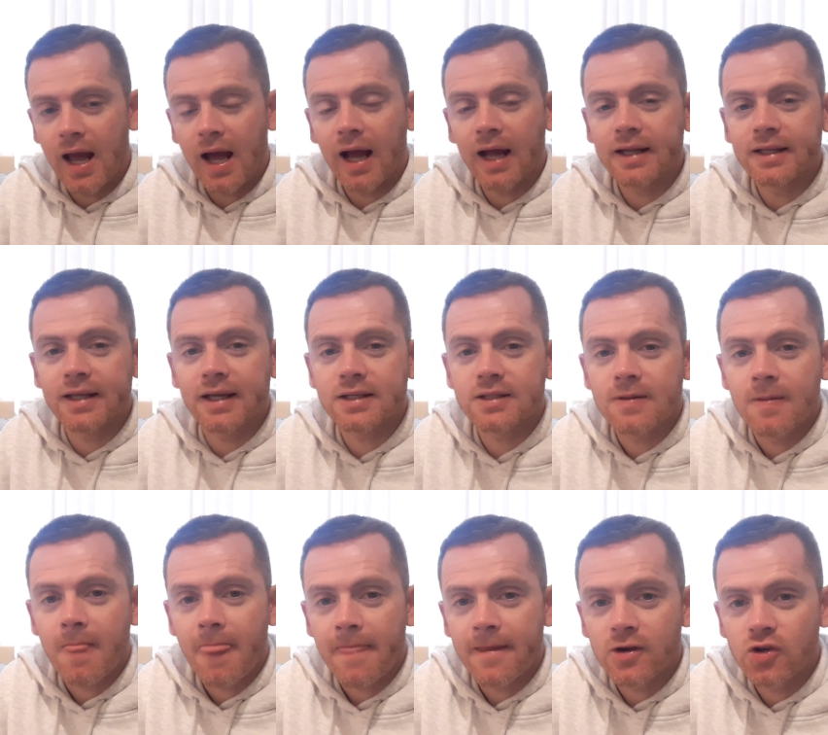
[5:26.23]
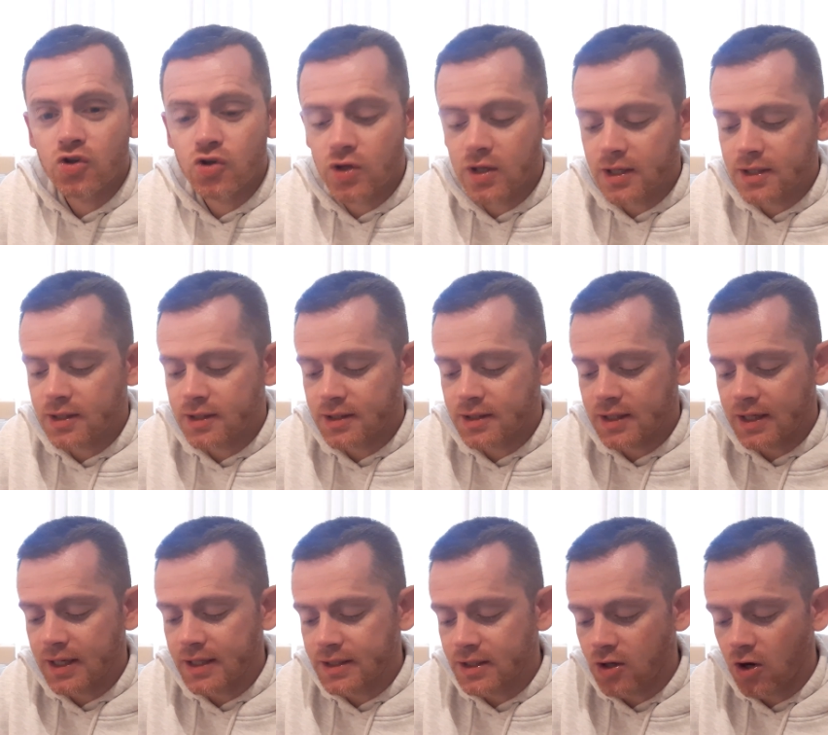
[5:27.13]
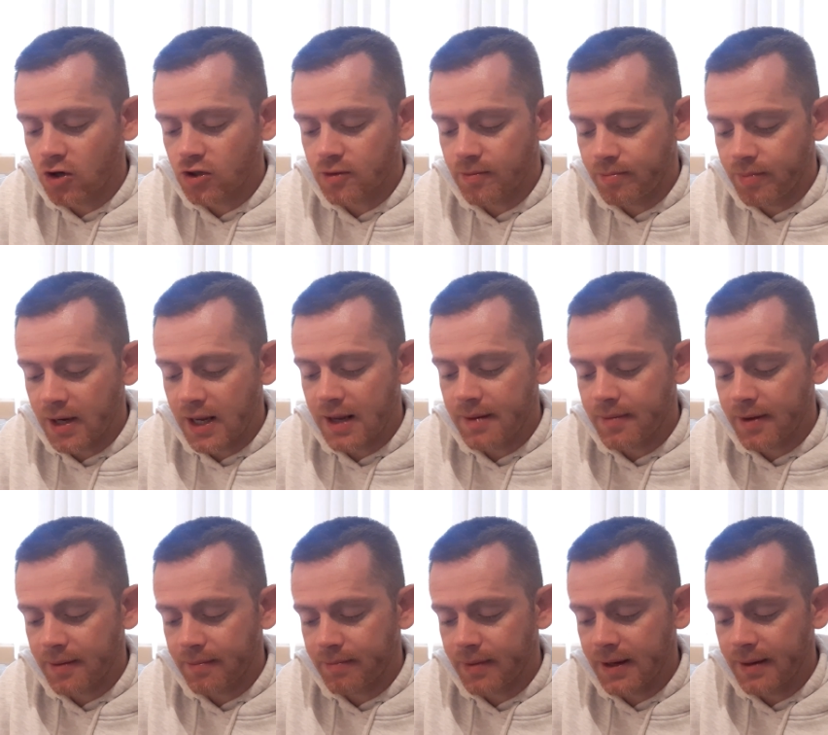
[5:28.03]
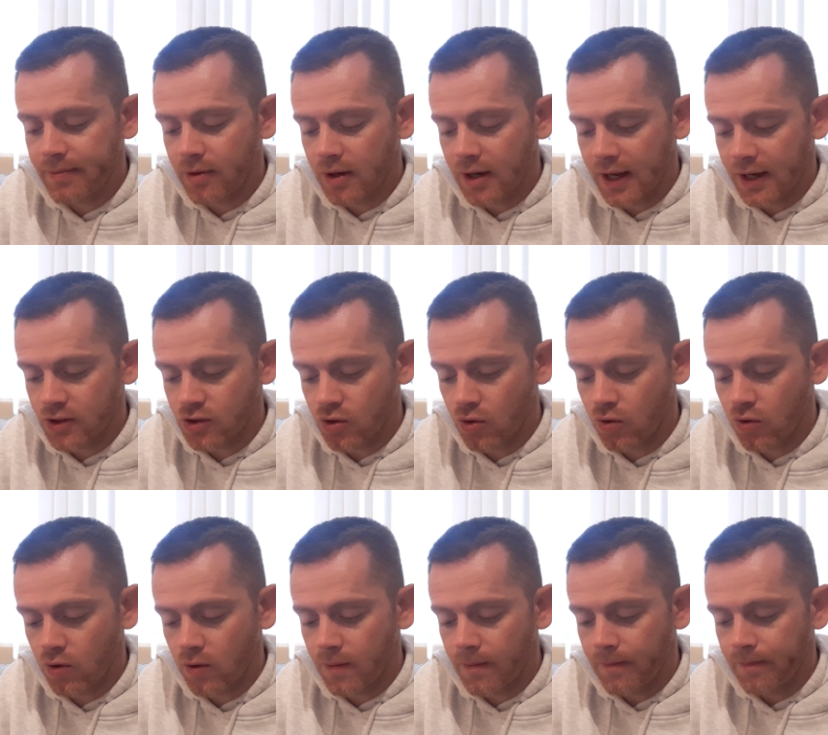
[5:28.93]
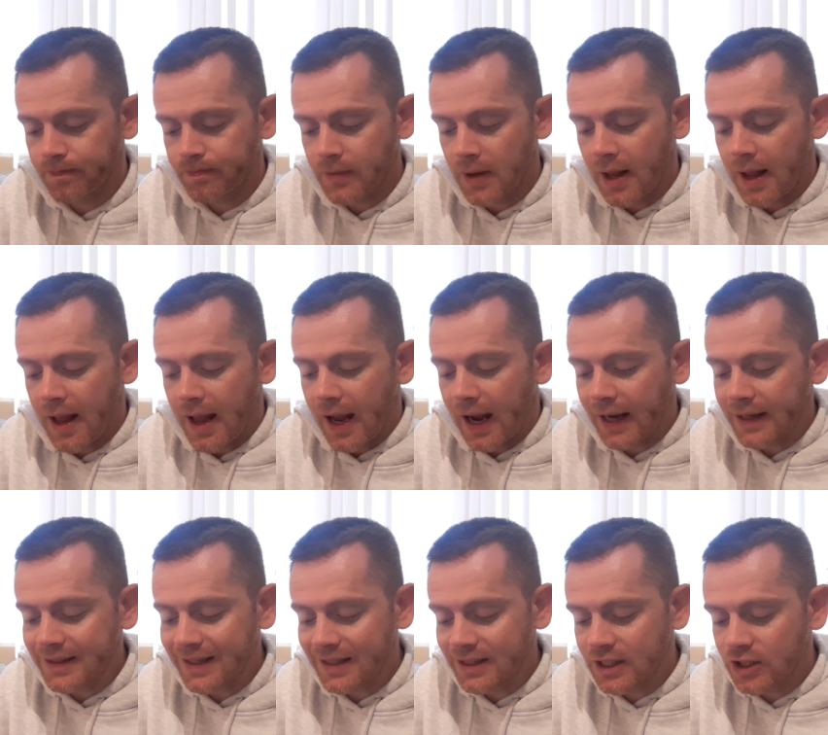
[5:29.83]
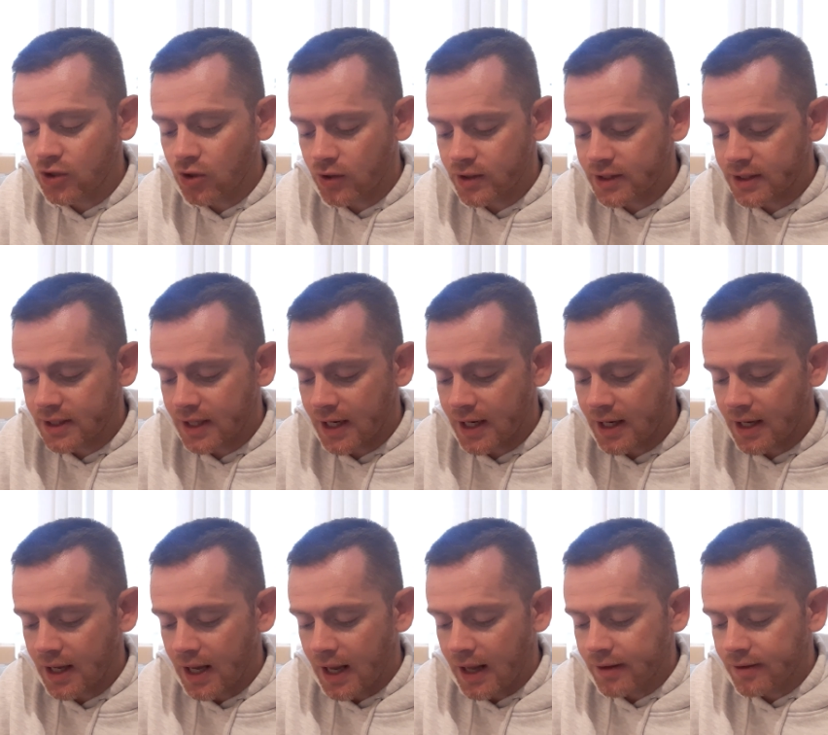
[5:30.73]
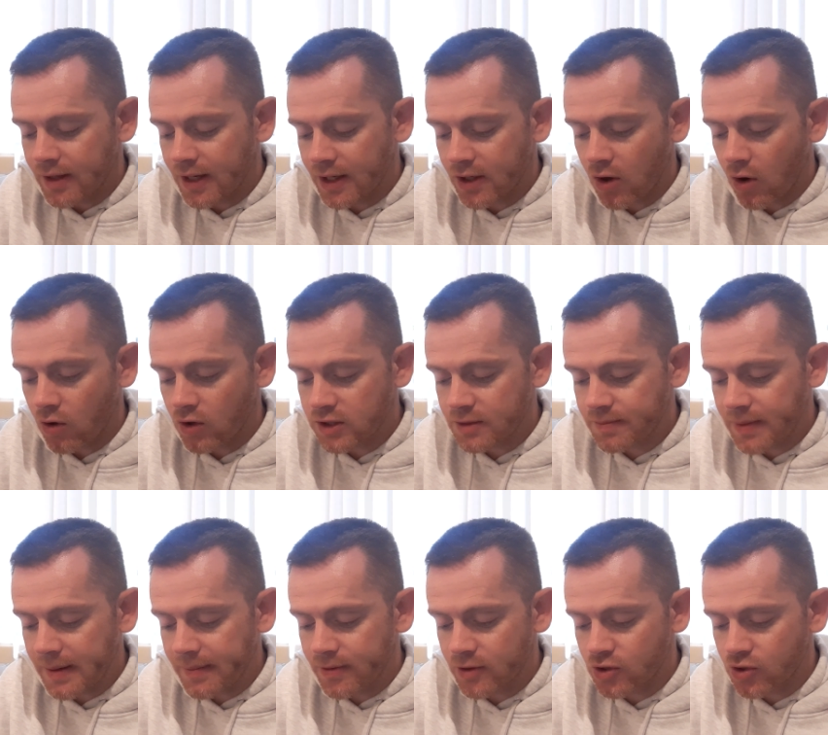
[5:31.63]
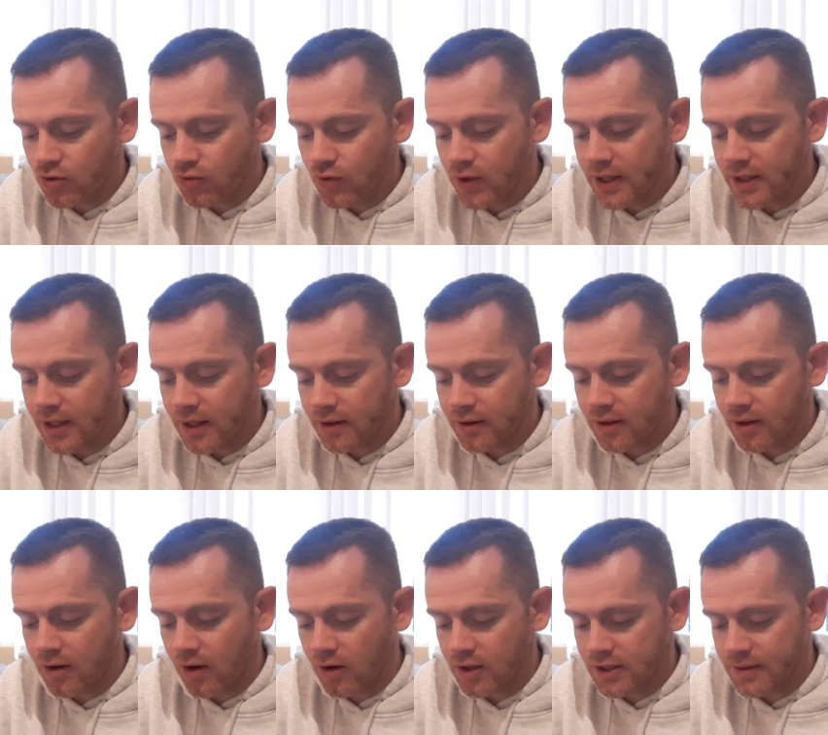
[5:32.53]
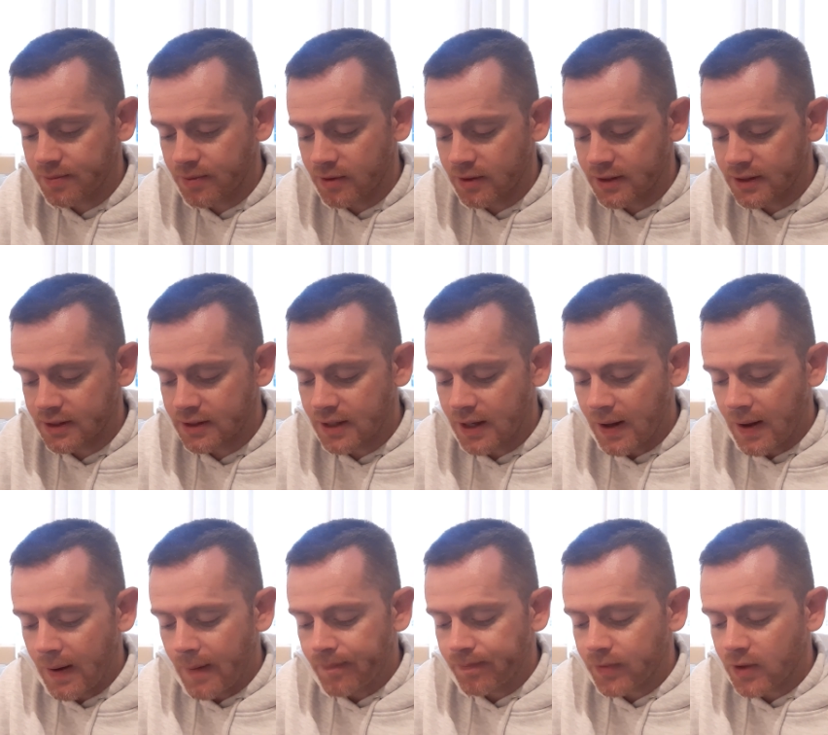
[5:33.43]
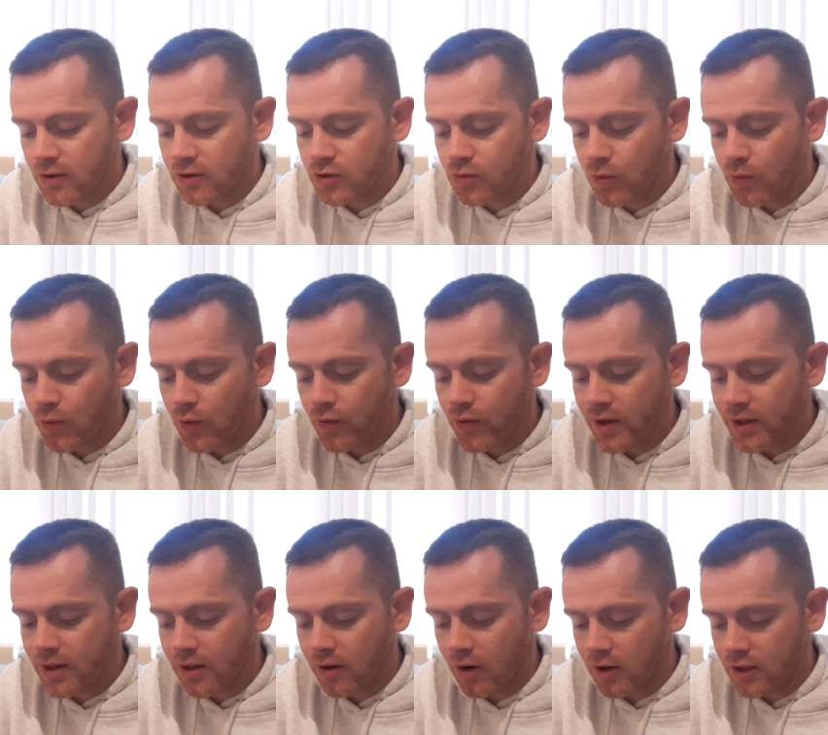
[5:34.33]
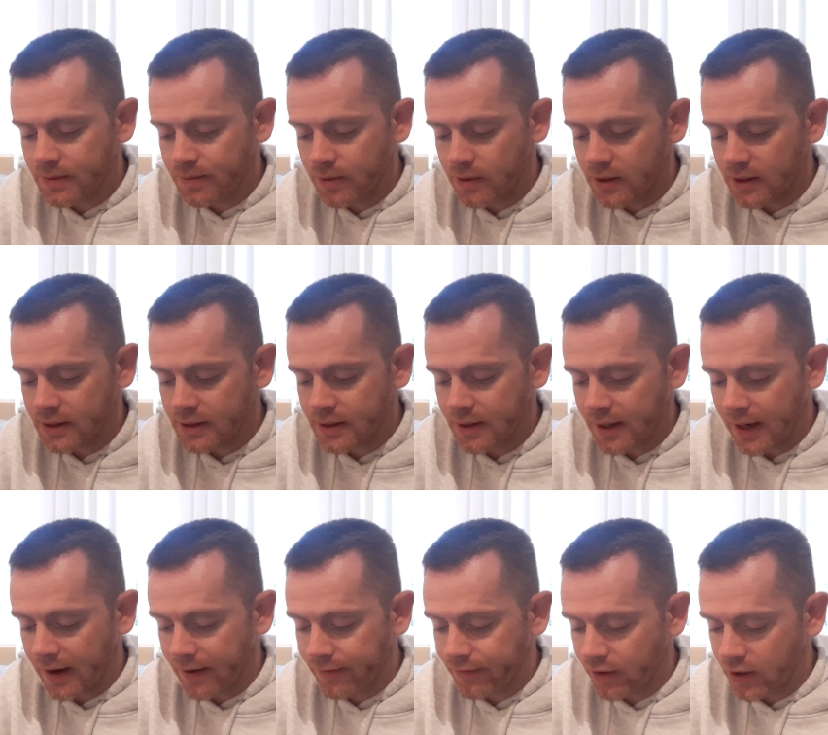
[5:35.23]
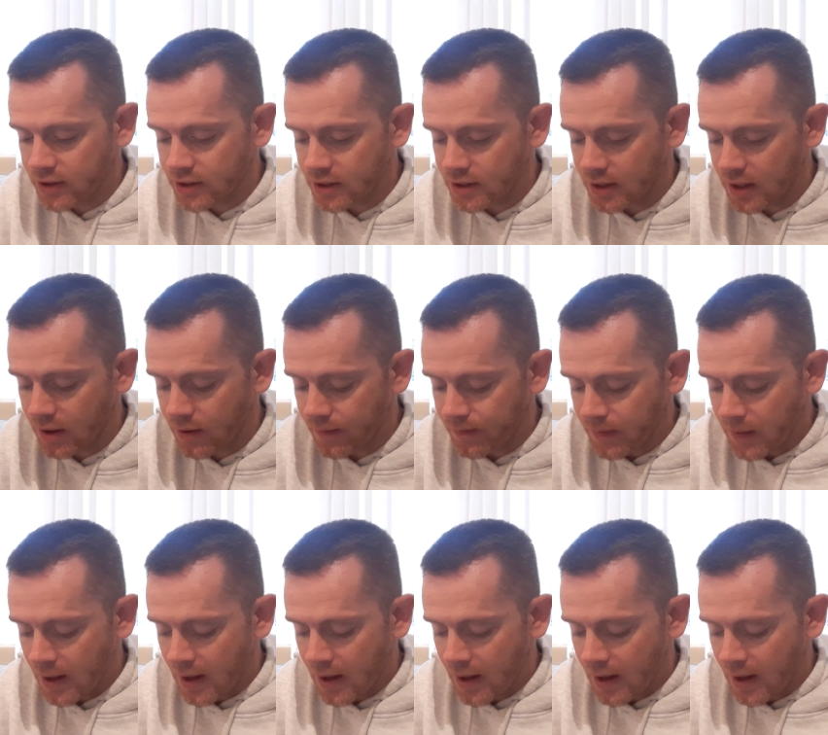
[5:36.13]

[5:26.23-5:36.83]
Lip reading: And yet, Jesus is not blaming people at all. And yet He does say that He calls people to reading the Gospels. Because when we read the Gospels, I can't find it now,